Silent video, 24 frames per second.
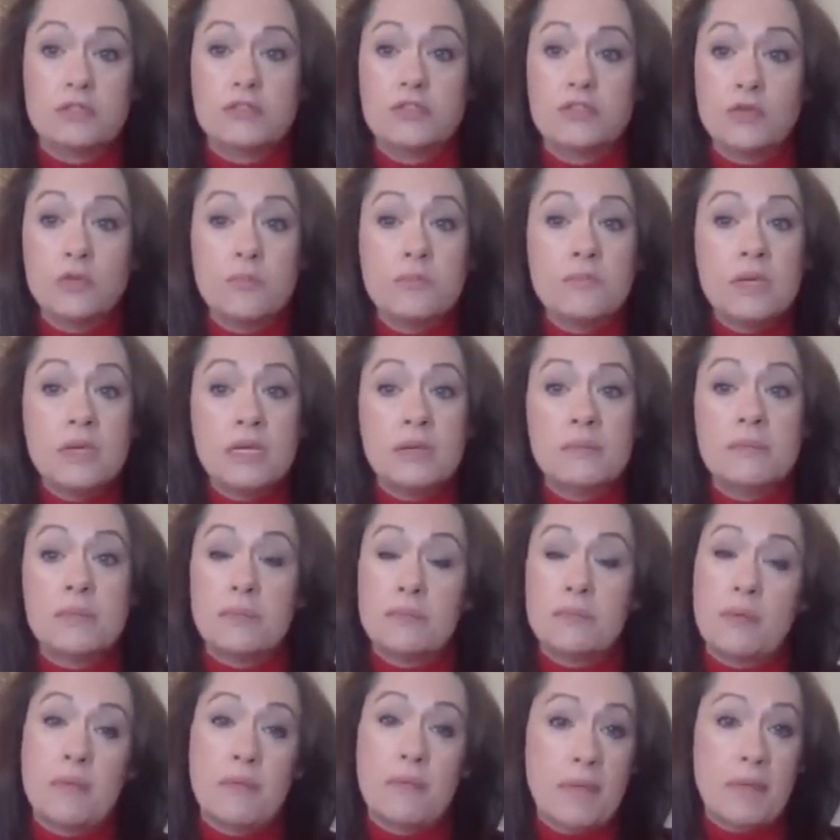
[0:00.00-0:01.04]
Do
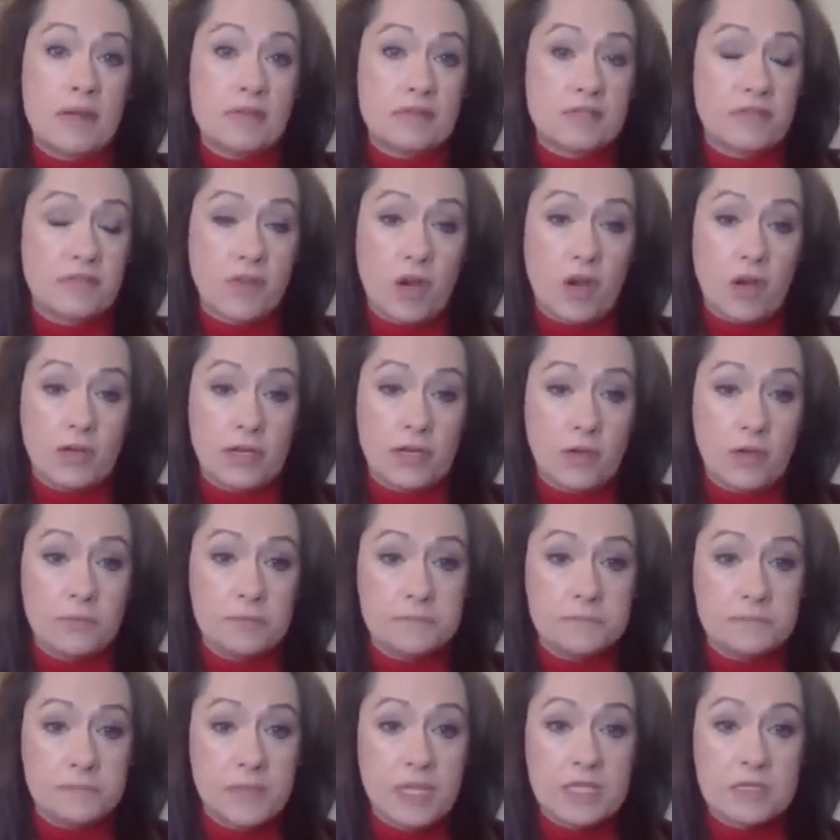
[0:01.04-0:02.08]
minimum amounts of cardio
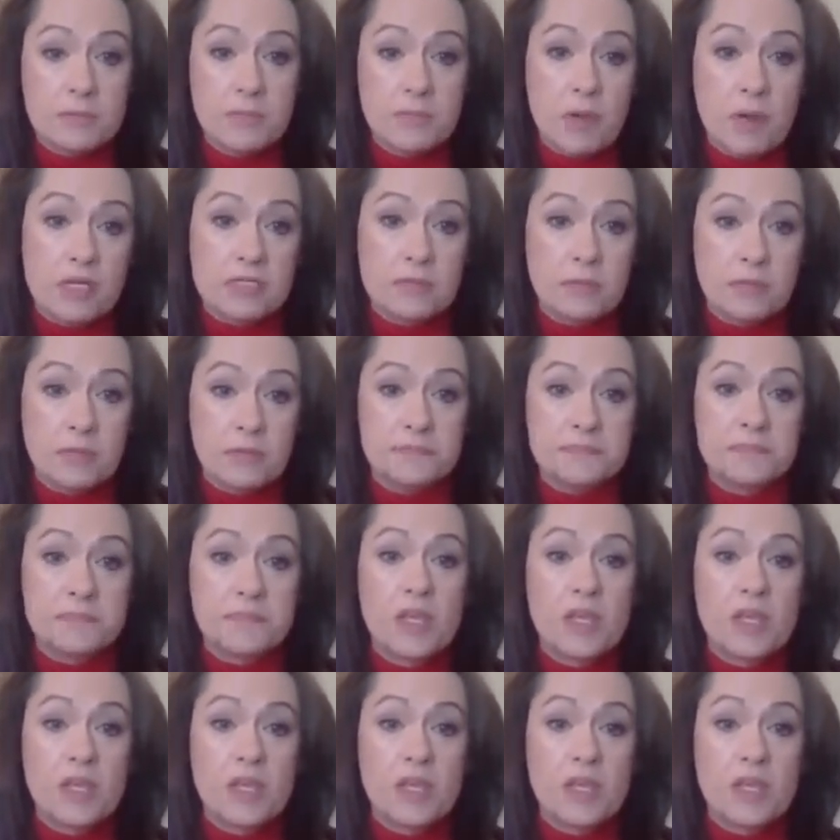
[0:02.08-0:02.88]
as possible.